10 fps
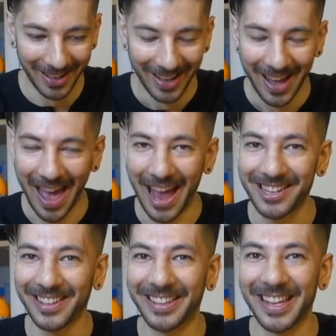
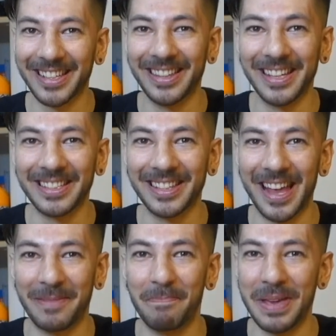Actually, it doesn't taste
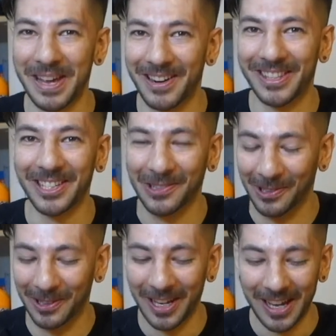like beer at
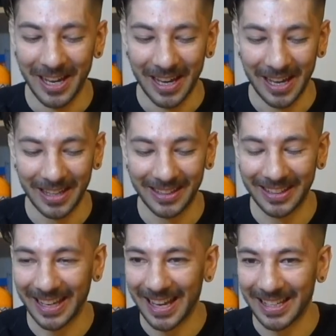all. It
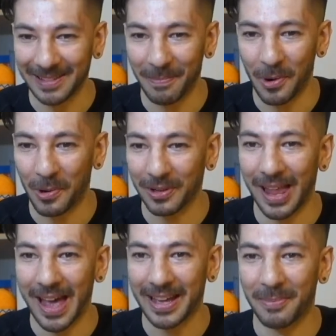tastes more
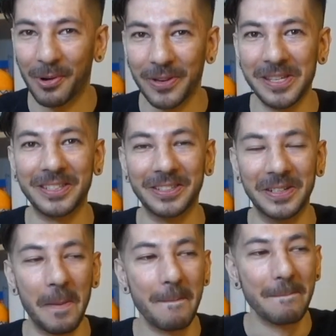like a mojito.
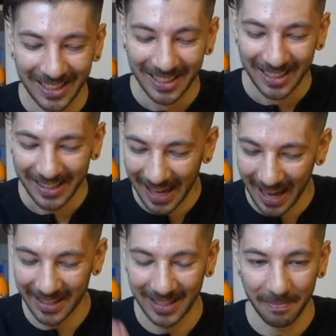Yeah,
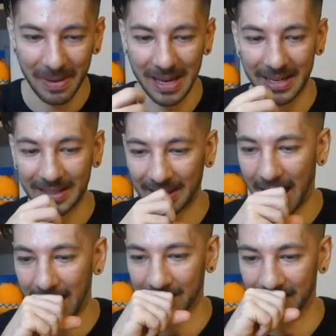it's a beer, it's a
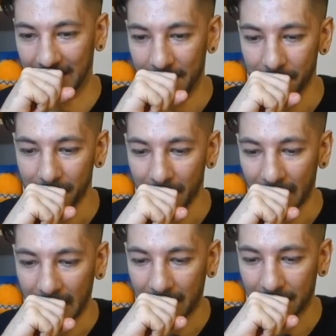lager,
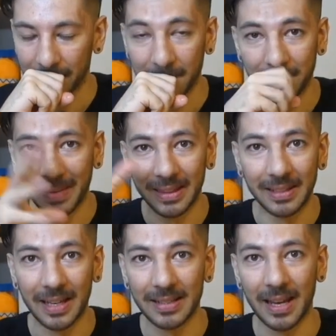but it
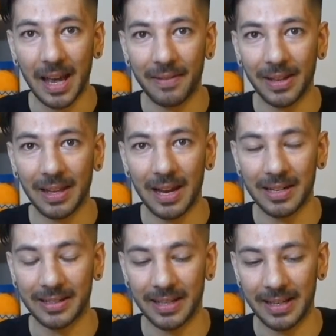doesn't have a
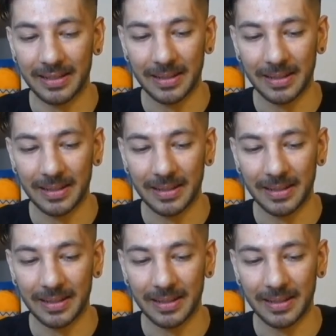lager taste.